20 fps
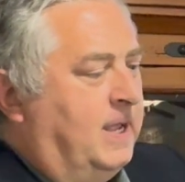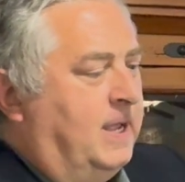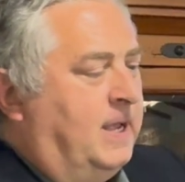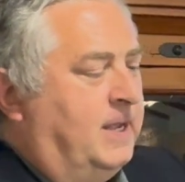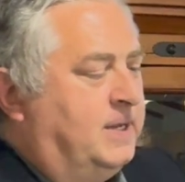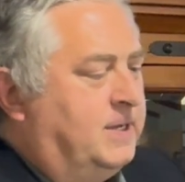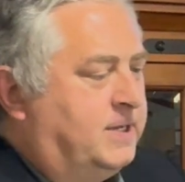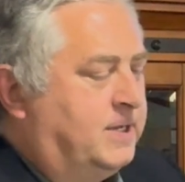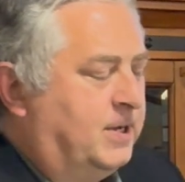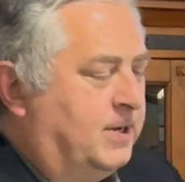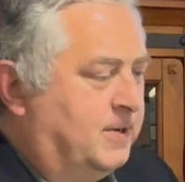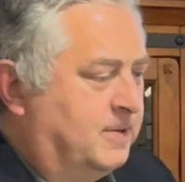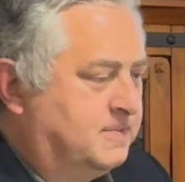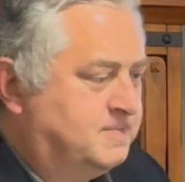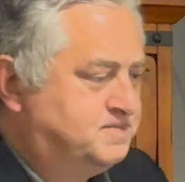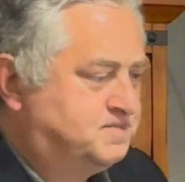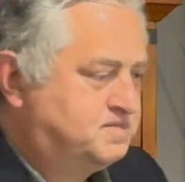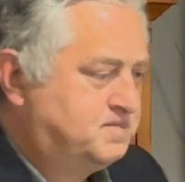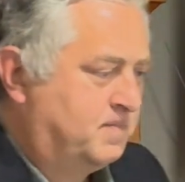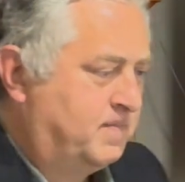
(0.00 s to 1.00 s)
And
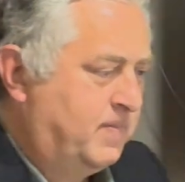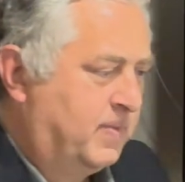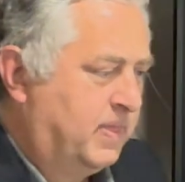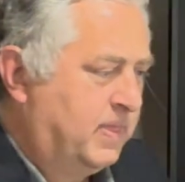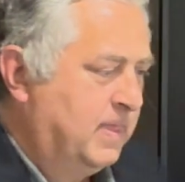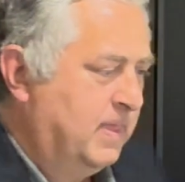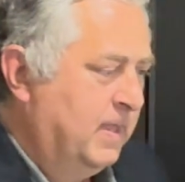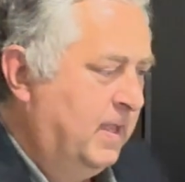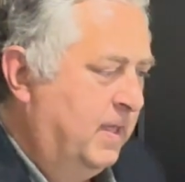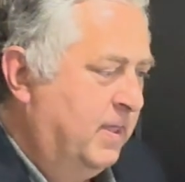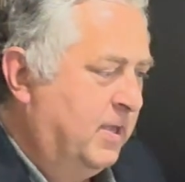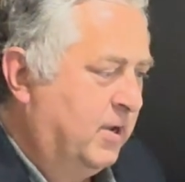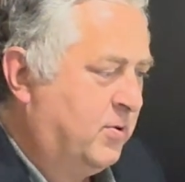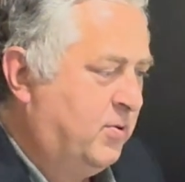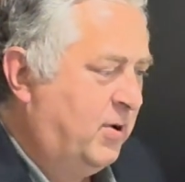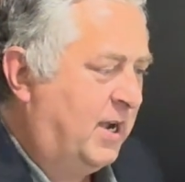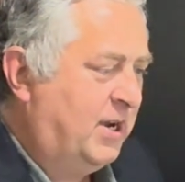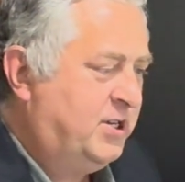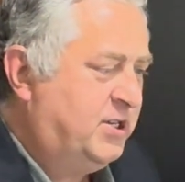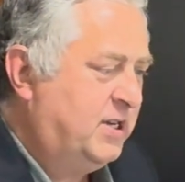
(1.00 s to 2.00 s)
so the
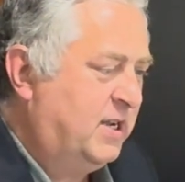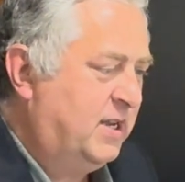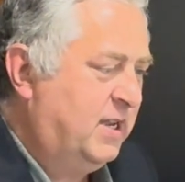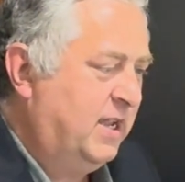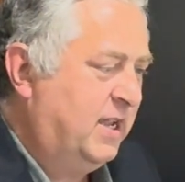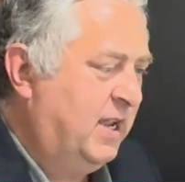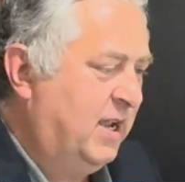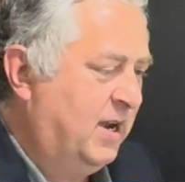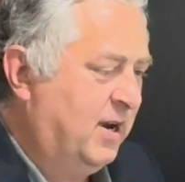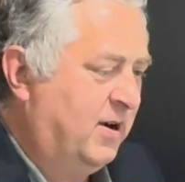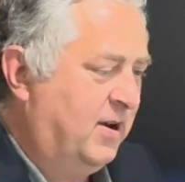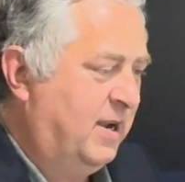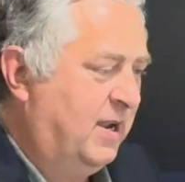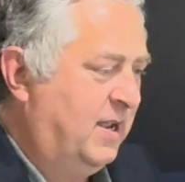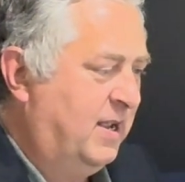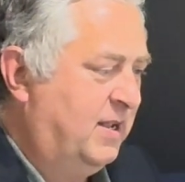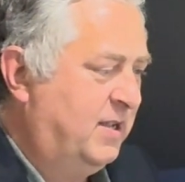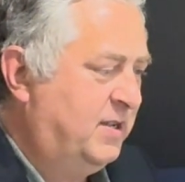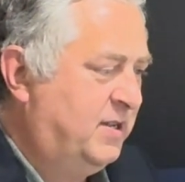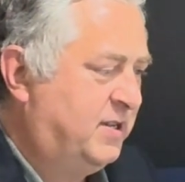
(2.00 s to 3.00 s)
question here
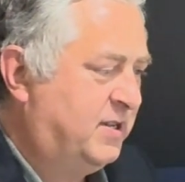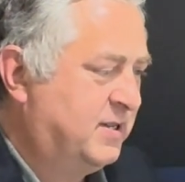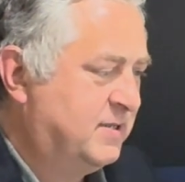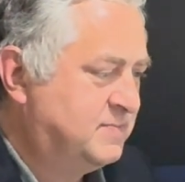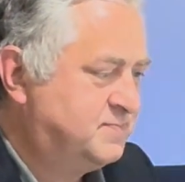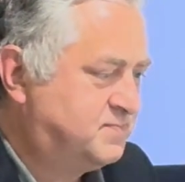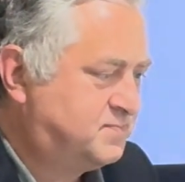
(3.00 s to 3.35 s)
is,